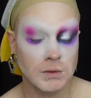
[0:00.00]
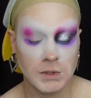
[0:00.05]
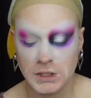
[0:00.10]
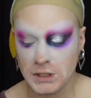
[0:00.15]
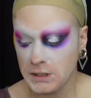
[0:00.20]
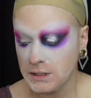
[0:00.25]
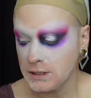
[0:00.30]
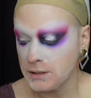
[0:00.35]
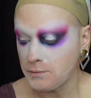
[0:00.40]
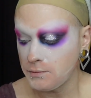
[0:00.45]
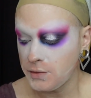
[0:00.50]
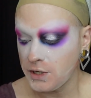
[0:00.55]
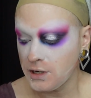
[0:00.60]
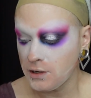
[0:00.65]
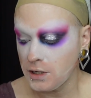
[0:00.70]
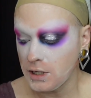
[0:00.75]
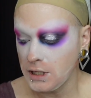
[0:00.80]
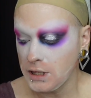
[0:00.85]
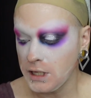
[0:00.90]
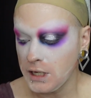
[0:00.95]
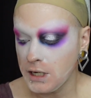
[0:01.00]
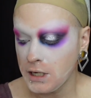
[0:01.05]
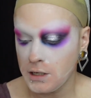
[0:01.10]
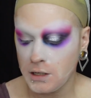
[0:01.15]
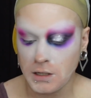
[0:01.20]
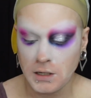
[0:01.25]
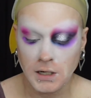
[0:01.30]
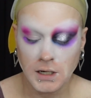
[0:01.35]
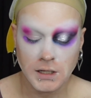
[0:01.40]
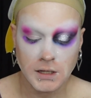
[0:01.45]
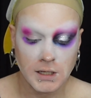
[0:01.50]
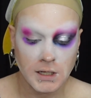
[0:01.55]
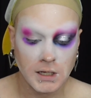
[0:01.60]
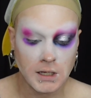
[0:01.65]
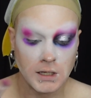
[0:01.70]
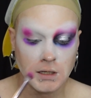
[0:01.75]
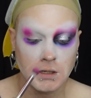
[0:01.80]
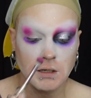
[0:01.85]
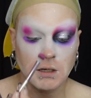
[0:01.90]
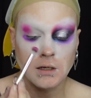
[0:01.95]
we did some berry there, and
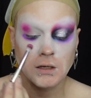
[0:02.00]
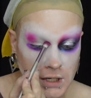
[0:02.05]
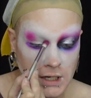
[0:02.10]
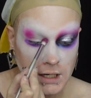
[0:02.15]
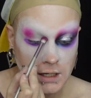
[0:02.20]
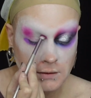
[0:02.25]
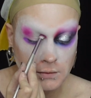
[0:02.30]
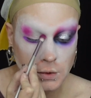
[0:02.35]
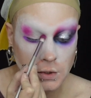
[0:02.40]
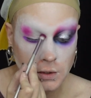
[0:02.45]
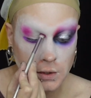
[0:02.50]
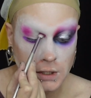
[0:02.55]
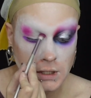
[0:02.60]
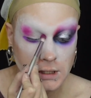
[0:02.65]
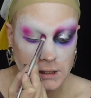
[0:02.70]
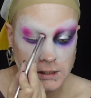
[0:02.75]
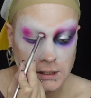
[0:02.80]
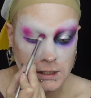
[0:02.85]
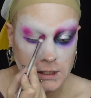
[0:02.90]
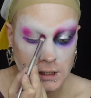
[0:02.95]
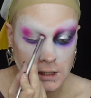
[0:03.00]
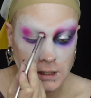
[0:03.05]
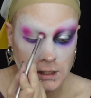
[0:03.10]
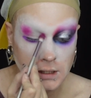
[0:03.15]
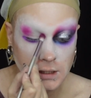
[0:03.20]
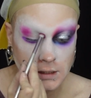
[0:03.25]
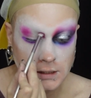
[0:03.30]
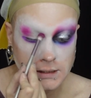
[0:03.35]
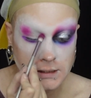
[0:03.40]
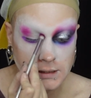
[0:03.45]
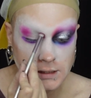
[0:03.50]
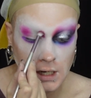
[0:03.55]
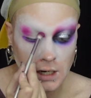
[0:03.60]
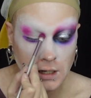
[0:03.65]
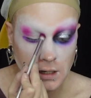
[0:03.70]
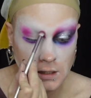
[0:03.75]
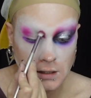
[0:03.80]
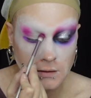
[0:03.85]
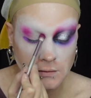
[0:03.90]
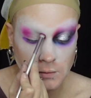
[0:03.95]
then kind of going into the
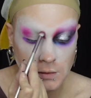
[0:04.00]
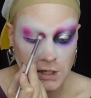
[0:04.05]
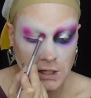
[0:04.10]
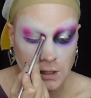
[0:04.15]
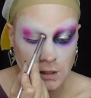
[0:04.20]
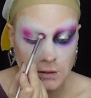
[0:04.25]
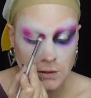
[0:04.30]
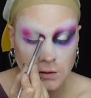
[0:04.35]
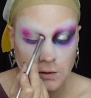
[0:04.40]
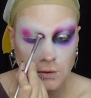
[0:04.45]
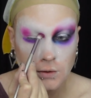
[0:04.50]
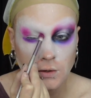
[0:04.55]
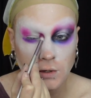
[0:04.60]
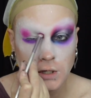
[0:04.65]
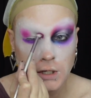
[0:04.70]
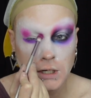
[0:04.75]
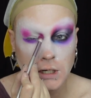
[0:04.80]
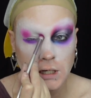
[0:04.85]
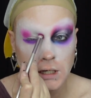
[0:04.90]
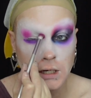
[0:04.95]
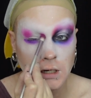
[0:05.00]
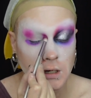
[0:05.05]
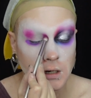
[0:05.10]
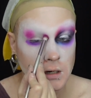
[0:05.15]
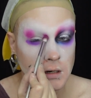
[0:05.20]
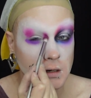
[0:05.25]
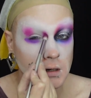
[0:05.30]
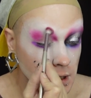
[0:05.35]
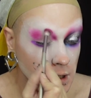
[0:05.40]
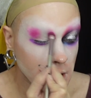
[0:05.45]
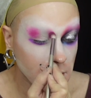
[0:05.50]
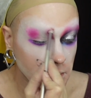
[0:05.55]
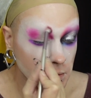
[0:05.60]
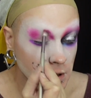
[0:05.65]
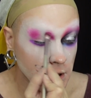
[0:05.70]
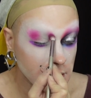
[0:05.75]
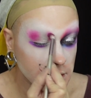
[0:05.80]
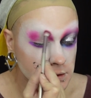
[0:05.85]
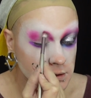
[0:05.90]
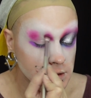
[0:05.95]
socket of my inner corner here, up
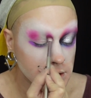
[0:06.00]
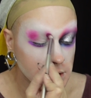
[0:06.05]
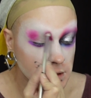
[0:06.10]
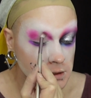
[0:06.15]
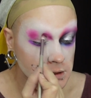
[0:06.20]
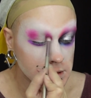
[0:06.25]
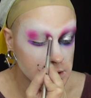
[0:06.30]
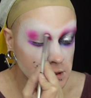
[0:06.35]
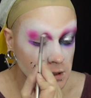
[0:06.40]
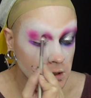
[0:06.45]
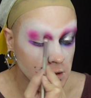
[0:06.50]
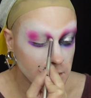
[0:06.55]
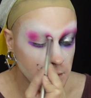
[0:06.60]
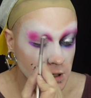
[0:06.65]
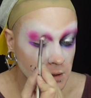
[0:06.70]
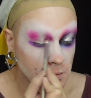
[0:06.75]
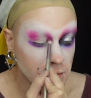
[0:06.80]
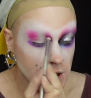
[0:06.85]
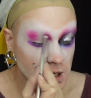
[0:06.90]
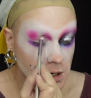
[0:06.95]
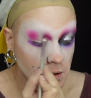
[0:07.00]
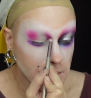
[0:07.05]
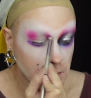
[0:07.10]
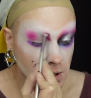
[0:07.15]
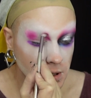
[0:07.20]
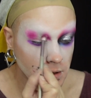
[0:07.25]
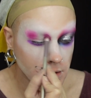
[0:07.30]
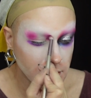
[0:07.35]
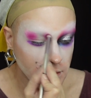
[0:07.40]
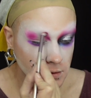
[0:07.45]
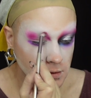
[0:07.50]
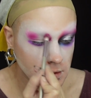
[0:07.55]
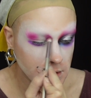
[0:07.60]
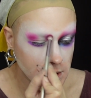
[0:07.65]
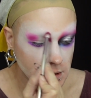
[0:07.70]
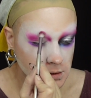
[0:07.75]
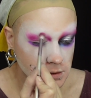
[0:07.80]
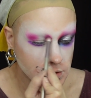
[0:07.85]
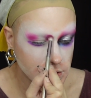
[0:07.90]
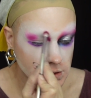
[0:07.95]
onto the start of my brow bone,
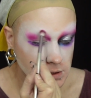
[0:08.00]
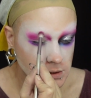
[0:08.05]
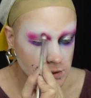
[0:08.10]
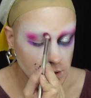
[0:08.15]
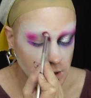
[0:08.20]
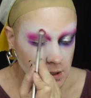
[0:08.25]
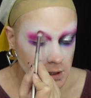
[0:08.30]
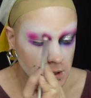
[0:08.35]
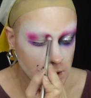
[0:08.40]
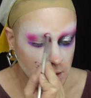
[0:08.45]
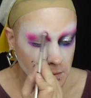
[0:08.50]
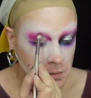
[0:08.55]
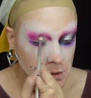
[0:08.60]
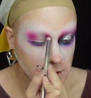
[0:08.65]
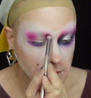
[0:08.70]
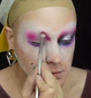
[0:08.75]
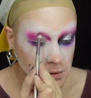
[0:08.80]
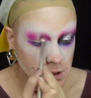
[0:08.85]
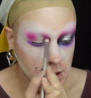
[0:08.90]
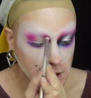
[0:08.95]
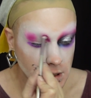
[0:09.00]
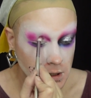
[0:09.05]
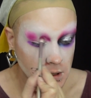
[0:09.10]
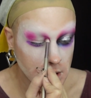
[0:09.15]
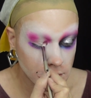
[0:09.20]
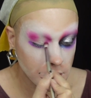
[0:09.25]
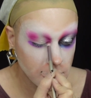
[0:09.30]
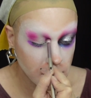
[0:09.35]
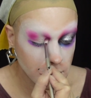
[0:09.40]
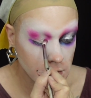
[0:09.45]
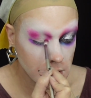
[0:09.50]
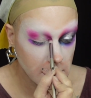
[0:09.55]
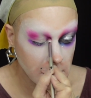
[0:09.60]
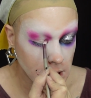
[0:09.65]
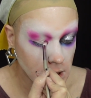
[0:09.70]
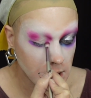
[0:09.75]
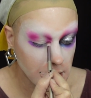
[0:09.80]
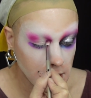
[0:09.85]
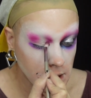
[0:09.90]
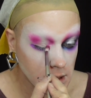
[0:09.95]
and just like above here,
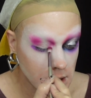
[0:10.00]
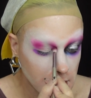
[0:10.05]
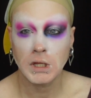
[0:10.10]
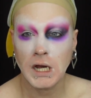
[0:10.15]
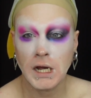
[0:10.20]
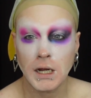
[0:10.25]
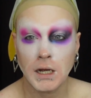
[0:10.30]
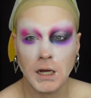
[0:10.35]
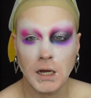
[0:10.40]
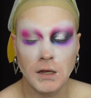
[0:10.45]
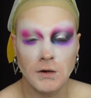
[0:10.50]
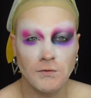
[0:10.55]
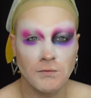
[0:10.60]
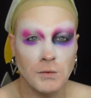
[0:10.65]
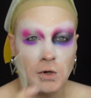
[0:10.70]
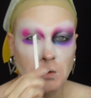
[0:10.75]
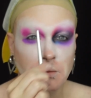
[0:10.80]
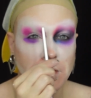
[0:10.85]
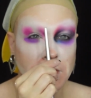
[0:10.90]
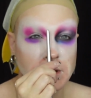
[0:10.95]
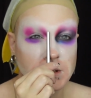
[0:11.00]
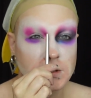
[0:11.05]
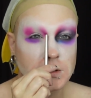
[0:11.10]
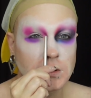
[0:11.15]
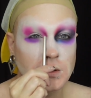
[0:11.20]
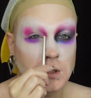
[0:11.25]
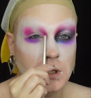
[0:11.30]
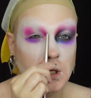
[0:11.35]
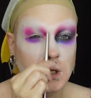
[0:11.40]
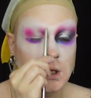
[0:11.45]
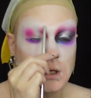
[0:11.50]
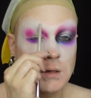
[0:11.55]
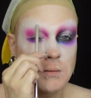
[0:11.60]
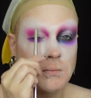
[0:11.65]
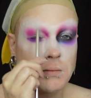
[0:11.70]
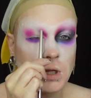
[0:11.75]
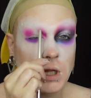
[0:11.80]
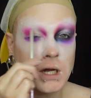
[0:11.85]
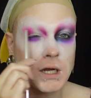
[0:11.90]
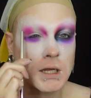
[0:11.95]
creating that kind of moment. So like
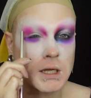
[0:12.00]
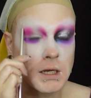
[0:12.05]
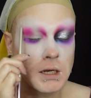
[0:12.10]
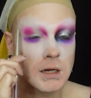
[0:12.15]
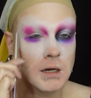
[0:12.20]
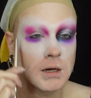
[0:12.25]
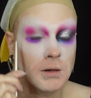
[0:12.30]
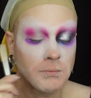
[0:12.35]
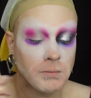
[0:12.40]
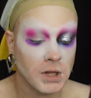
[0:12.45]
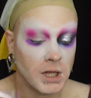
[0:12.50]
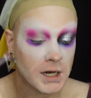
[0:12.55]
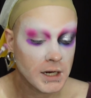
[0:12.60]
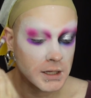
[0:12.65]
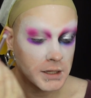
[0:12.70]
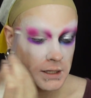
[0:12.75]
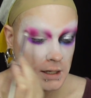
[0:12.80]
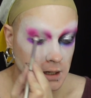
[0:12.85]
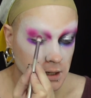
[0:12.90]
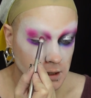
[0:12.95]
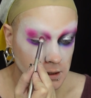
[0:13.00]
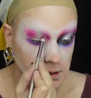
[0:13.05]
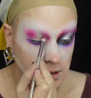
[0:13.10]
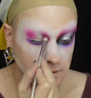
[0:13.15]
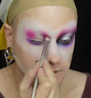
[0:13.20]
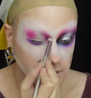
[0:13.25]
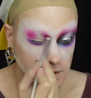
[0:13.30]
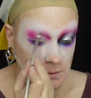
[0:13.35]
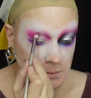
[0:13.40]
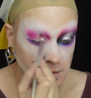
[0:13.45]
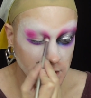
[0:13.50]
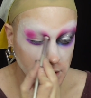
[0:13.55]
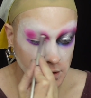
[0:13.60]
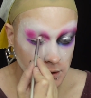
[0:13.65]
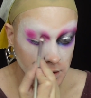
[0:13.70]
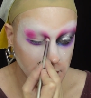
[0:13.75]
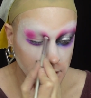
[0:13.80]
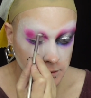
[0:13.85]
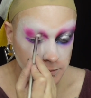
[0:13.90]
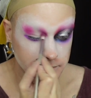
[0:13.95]
block here, block there, leave the
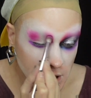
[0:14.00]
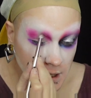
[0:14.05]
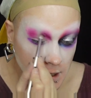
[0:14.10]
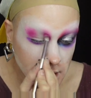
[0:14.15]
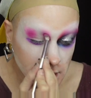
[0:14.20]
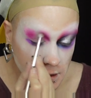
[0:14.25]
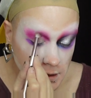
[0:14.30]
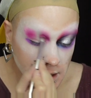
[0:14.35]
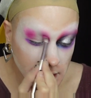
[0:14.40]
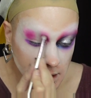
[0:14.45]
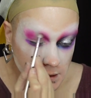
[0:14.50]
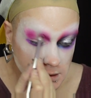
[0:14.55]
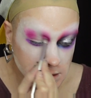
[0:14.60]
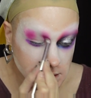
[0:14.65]
middle, pack that